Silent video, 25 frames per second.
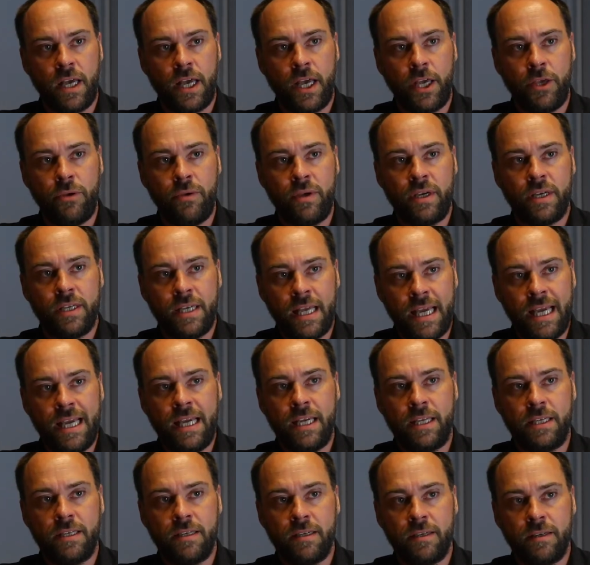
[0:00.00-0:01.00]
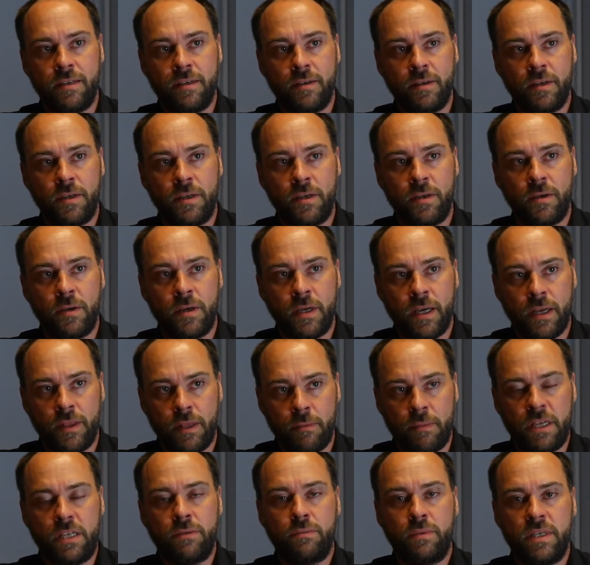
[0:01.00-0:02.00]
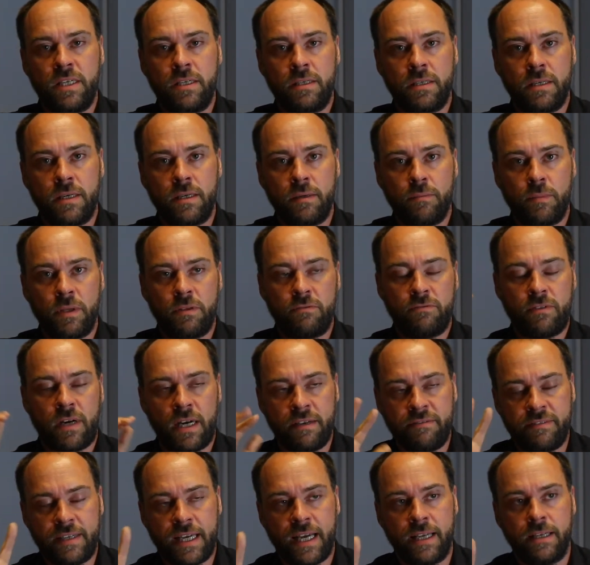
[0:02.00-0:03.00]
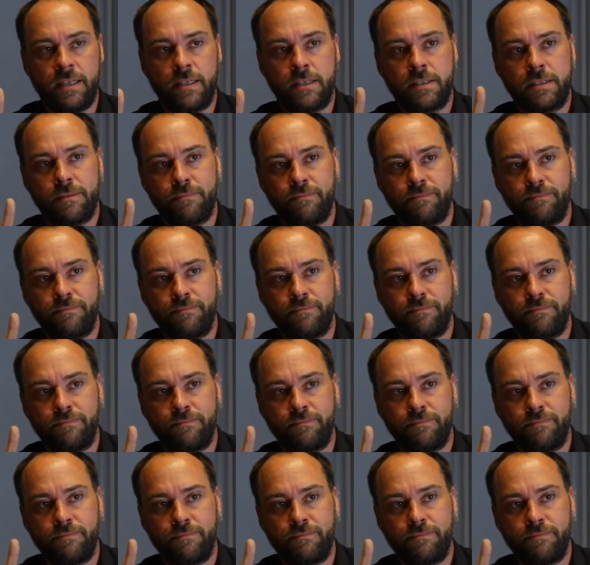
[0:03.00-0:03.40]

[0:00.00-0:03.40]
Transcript: you can heat in the middle of winter with 5 candles.